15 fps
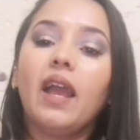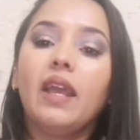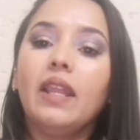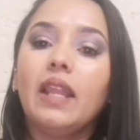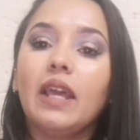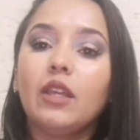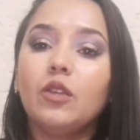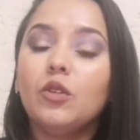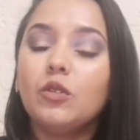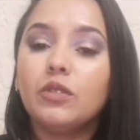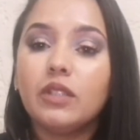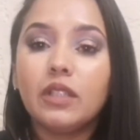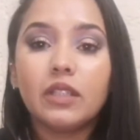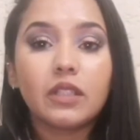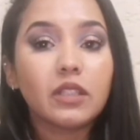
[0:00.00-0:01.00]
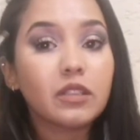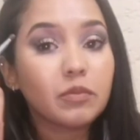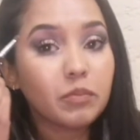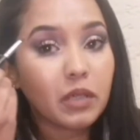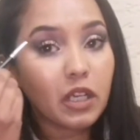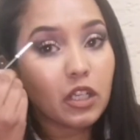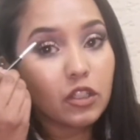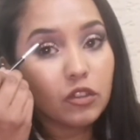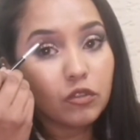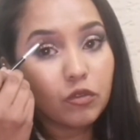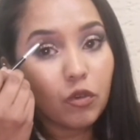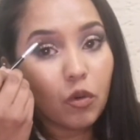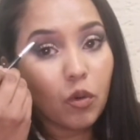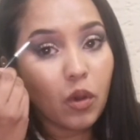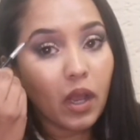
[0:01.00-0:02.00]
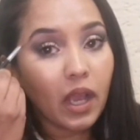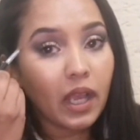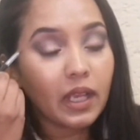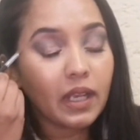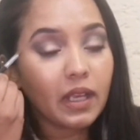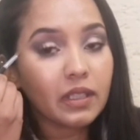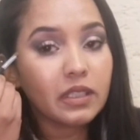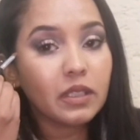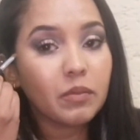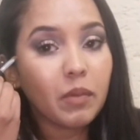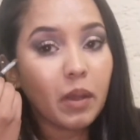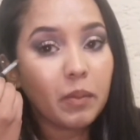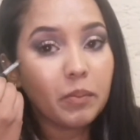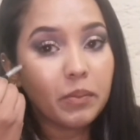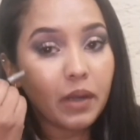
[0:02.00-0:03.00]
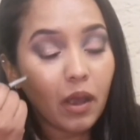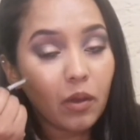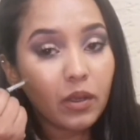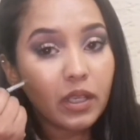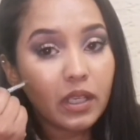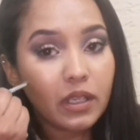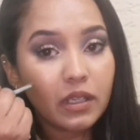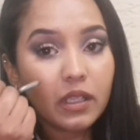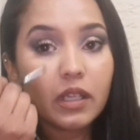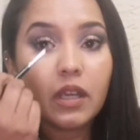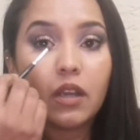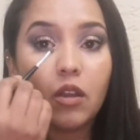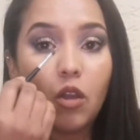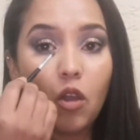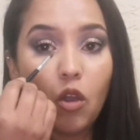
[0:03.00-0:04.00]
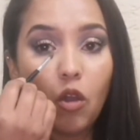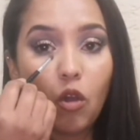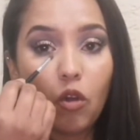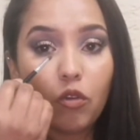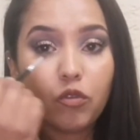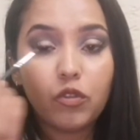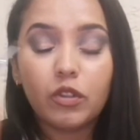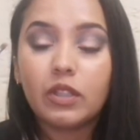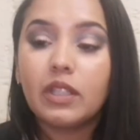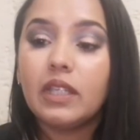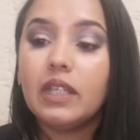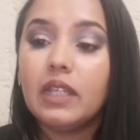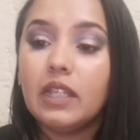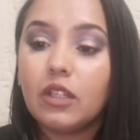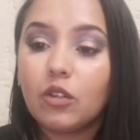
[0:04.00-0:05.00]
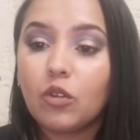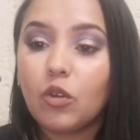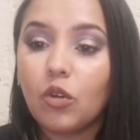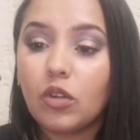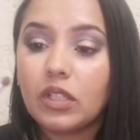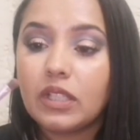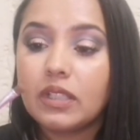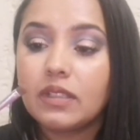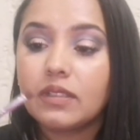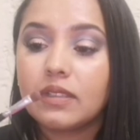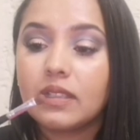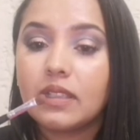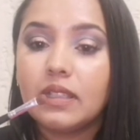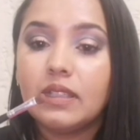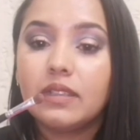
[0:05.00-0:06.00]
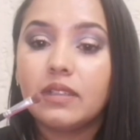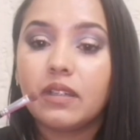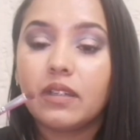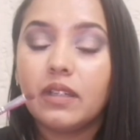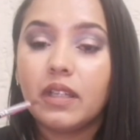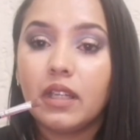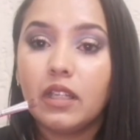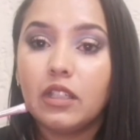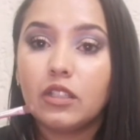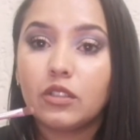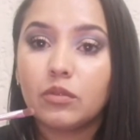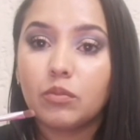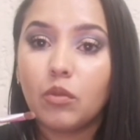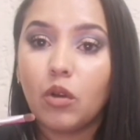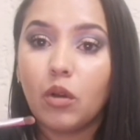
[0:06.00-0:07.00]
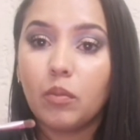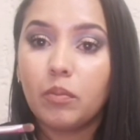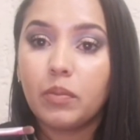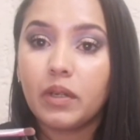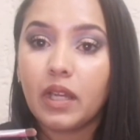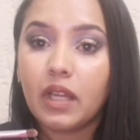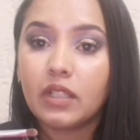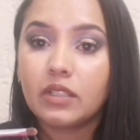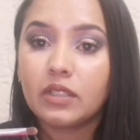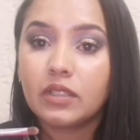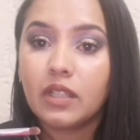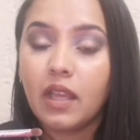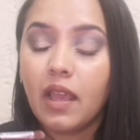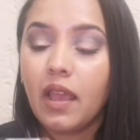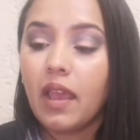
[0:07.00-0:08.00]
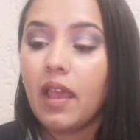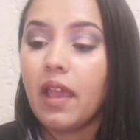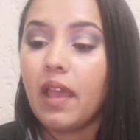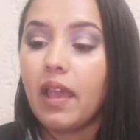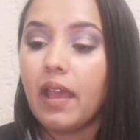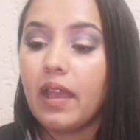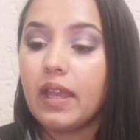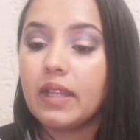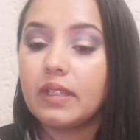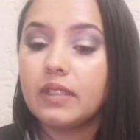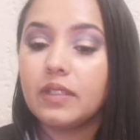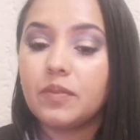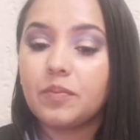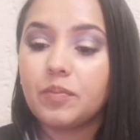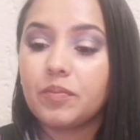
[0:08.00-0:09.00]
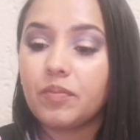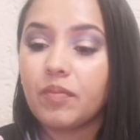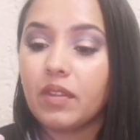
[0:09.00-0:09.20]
I like using this brush for highlighting my brow area or for the inner corners. It is a really small brush, and